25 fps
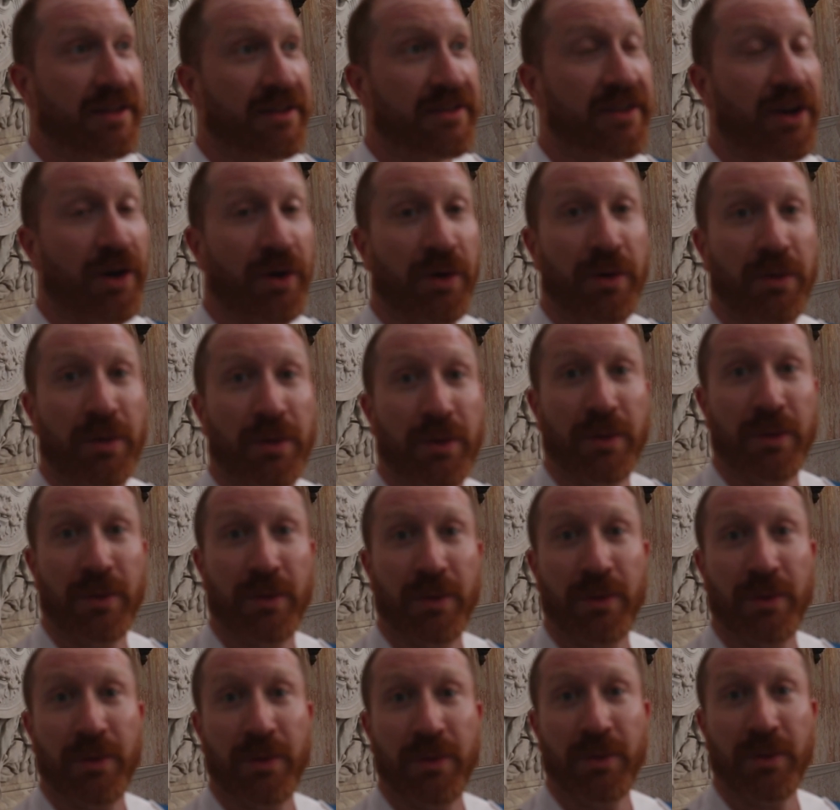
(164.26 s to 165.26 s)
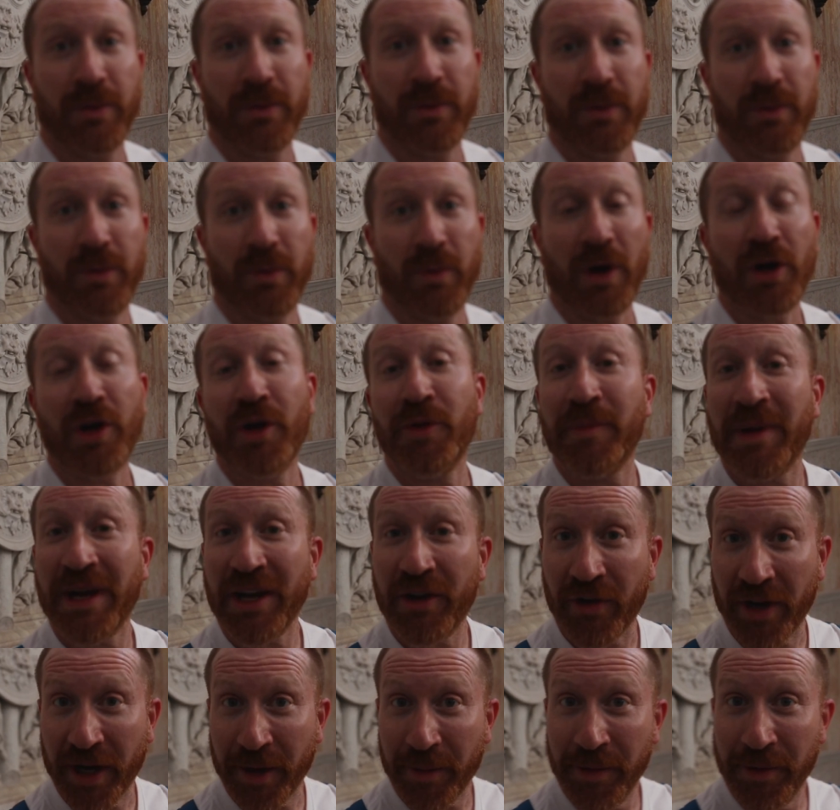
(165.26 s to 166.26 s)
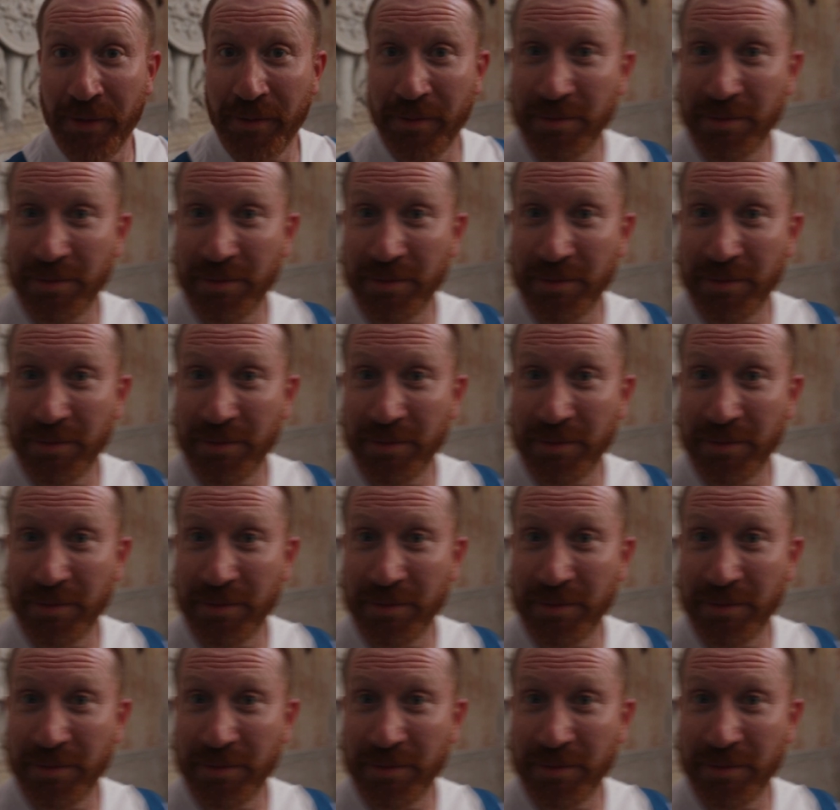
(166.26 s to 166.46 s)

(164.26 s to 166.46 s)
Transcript: So, welcome to my crib.